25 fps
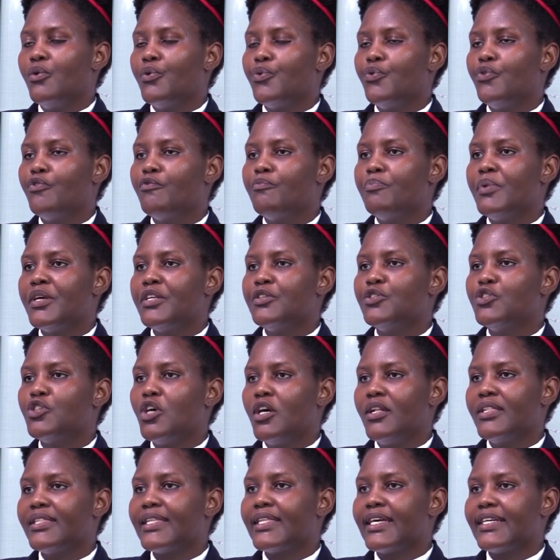You've been
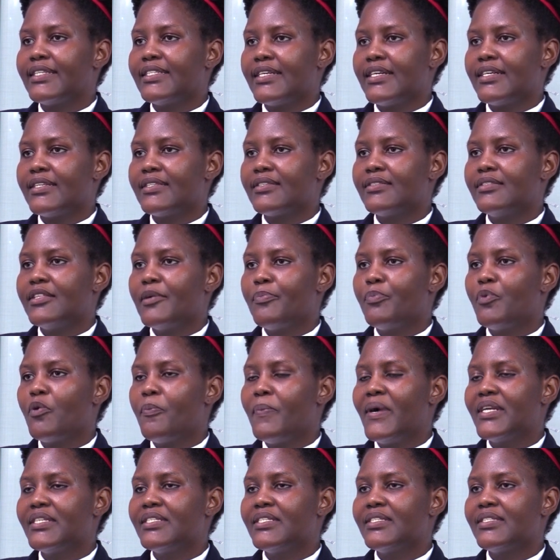told that, yes, the
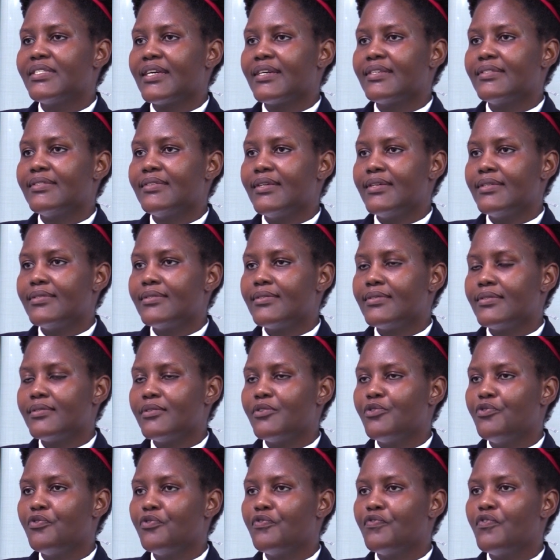properties exist,
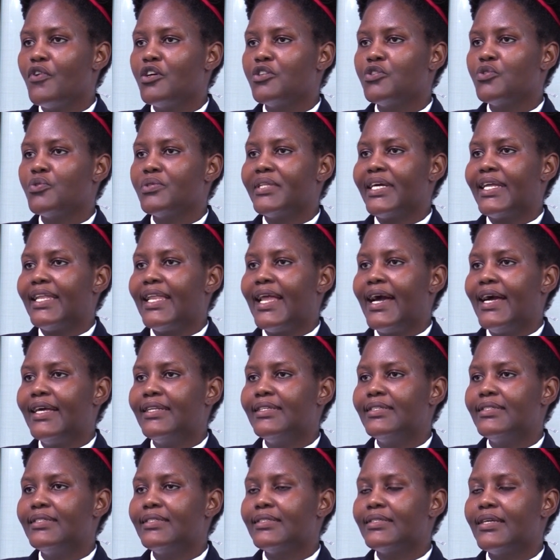you've gone to the
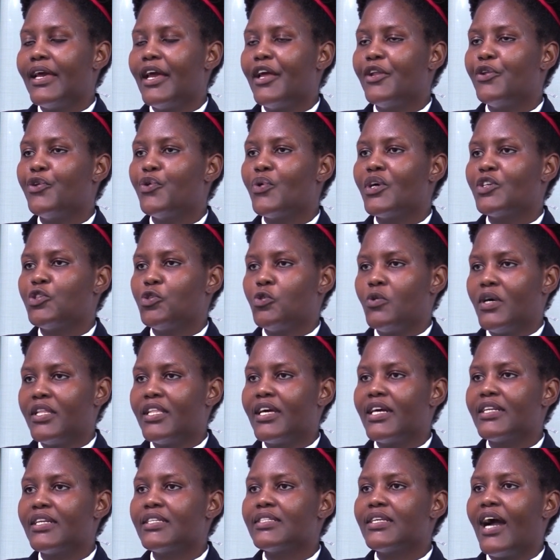land, and you are sure
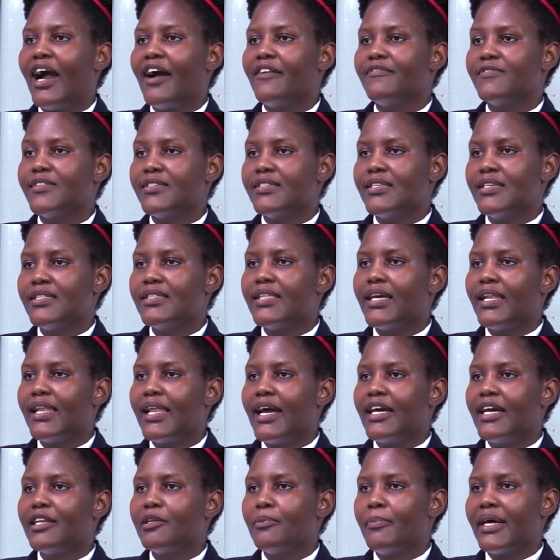that I've seen the
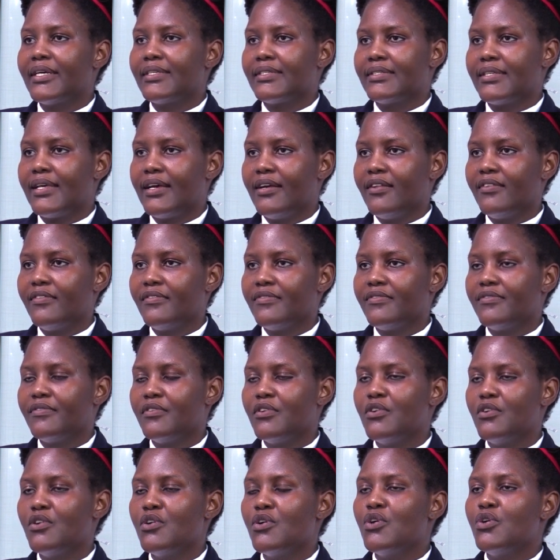land myself.
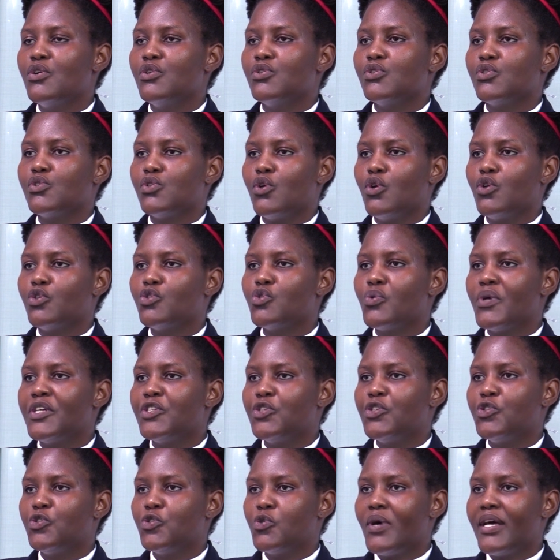So to
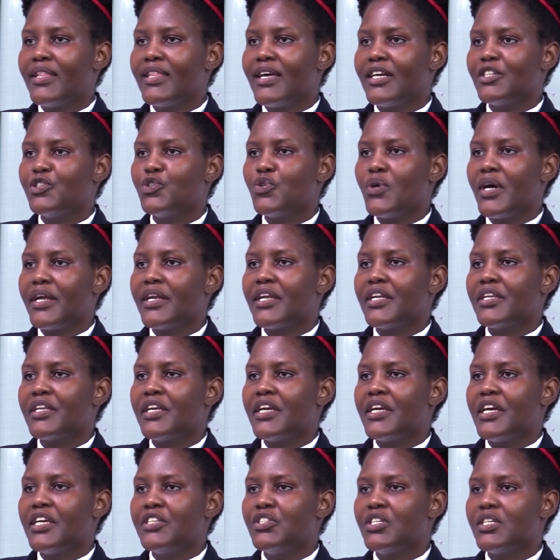ensure that you are
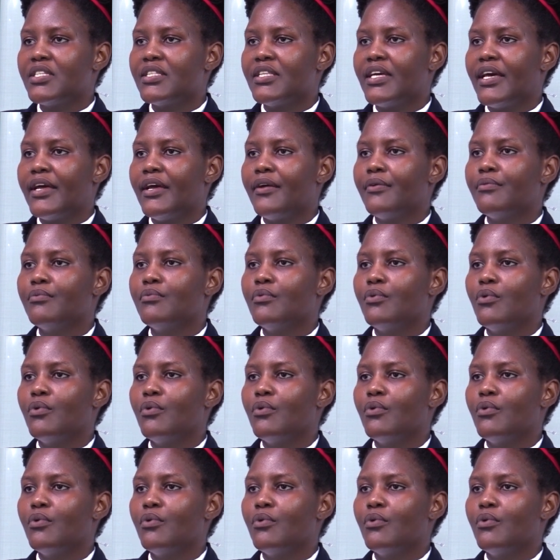engaging the